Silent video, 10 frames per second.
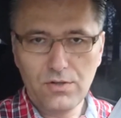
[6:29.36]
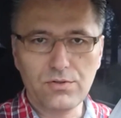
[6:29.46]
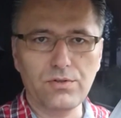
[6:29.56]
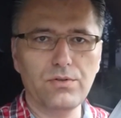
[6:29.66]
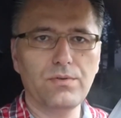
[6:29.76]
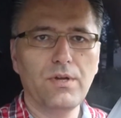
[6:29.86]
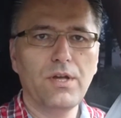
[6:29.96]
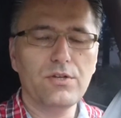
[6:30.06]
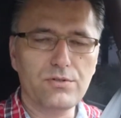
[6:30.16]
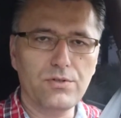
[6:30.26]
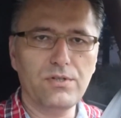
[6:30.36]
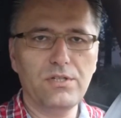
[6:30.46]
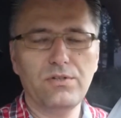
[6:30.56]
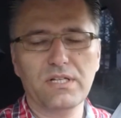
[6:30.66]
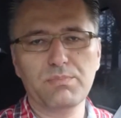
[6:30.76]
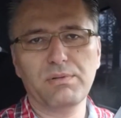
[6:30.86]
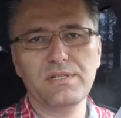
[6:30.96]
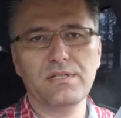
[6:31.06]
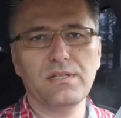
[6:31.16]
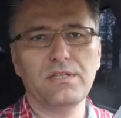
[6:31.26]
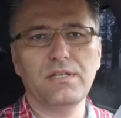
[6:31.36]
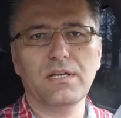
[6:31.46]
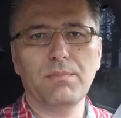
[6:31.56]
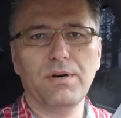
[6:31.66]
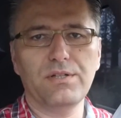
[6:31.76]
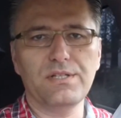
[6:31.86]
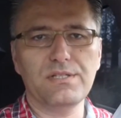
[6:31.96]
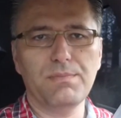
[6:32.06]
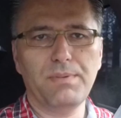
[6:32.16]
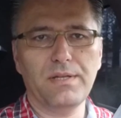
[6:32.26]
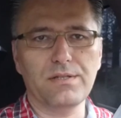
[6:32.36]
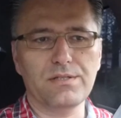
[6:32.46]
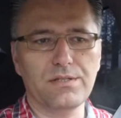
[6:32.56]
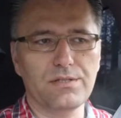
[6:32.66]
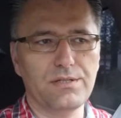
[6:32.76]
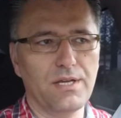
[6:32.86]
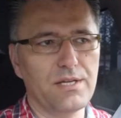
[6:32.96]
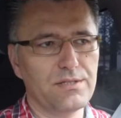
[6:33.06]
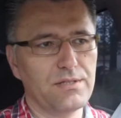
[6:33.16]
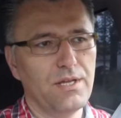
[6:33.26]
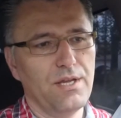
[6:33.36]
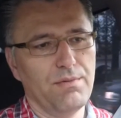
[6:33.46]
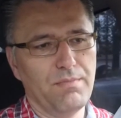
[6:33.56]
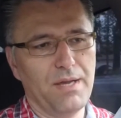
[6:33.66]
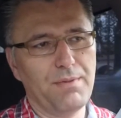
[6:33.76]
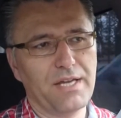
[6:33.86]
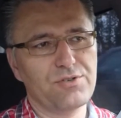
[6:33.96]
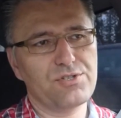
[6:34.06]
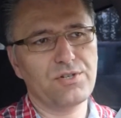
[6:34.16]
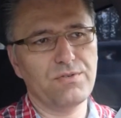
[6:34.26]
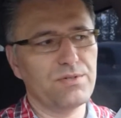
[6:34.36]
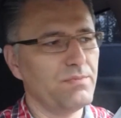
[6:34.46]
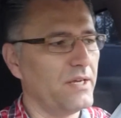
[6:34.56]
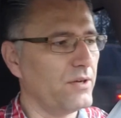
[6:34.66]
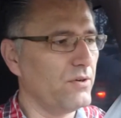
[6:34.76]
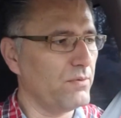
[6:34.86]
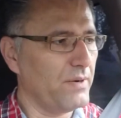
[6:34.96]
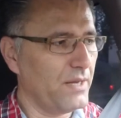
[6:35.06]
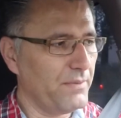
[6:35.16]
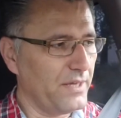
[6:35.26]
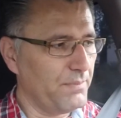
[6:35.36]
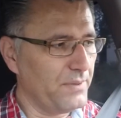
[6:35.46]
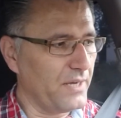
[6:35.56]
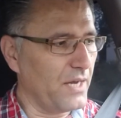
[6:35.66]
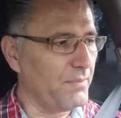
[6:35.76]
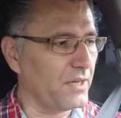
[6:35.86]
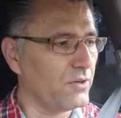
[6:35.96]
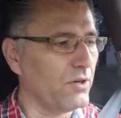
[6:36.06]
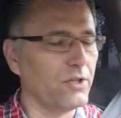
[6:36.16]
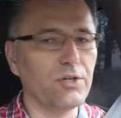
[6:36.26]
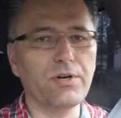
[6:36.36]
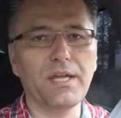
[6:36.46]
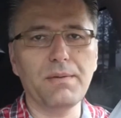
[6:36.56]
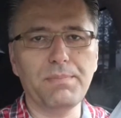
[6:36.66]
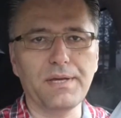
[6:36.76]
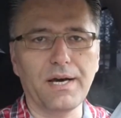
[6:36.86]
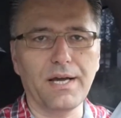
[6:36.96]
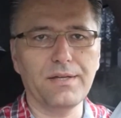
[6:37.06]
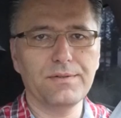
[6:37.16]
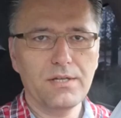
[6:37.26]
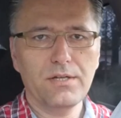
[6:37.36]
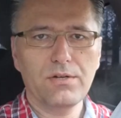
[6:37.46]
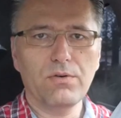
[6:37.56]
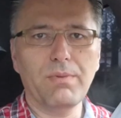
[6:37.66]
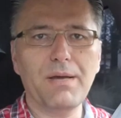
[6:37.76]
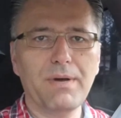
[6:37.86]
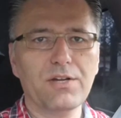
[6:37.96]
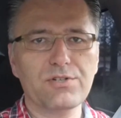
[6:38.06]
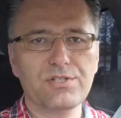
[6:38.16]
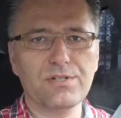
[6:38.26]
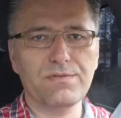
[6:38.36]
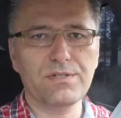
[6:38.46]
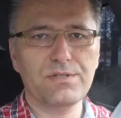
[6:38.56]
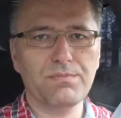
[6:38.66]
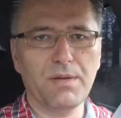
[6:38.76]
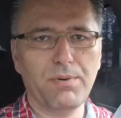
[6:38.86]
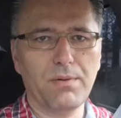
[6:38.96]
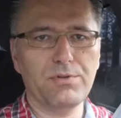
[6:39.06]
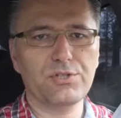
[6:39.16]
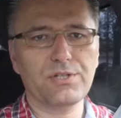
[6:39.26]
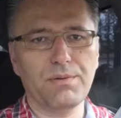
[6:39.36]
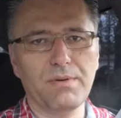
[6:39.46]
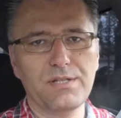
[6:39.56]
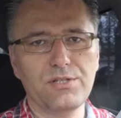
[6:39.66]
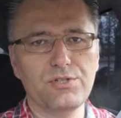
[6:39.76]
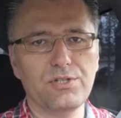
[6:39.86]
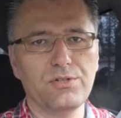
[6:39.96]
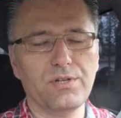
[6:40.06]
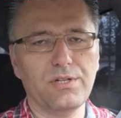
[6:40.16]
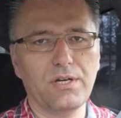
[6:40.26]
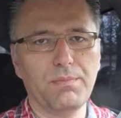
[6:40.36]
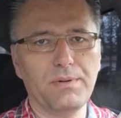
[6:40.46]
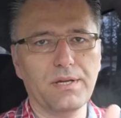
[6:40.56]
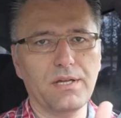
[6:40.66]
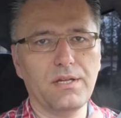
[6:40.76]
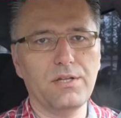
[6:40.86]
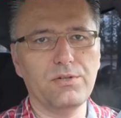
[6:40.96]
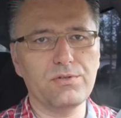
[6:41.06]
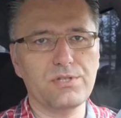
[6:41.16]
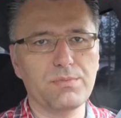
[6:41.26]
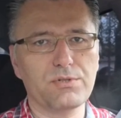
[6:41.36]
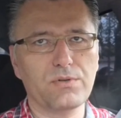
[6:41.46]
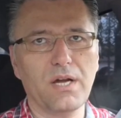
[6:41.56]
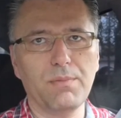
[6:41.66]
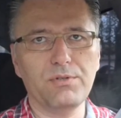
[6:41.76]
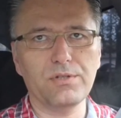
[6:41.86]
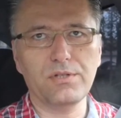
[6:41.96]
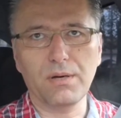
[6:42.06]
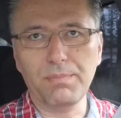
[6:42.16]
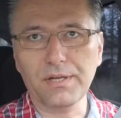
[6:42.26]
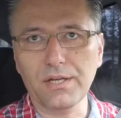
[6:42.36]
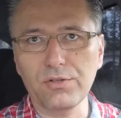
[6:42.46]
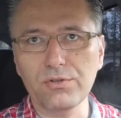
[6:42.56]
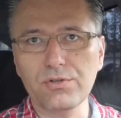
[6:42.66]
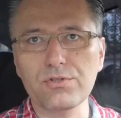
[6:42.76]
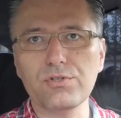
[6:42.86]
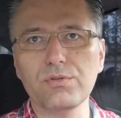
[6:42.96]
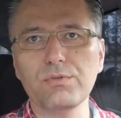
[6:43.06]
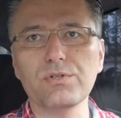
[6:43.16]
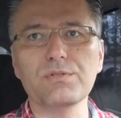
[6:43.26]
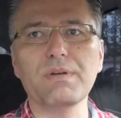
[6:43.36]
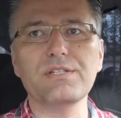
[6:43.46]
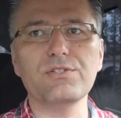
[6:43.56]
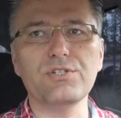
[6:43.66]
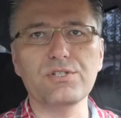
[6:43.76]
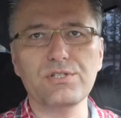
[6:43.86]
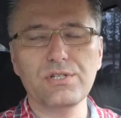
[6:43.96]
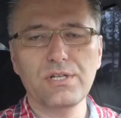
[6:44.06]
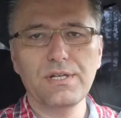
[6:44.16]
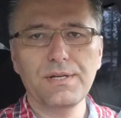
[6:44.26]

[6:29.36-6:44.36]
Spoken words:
So you need to explicitly think about these dependencies. Yes, my microservice or my API may call your API. My microservice may publish a message into a topic, and then you subscribe to a topic and you consume those messages.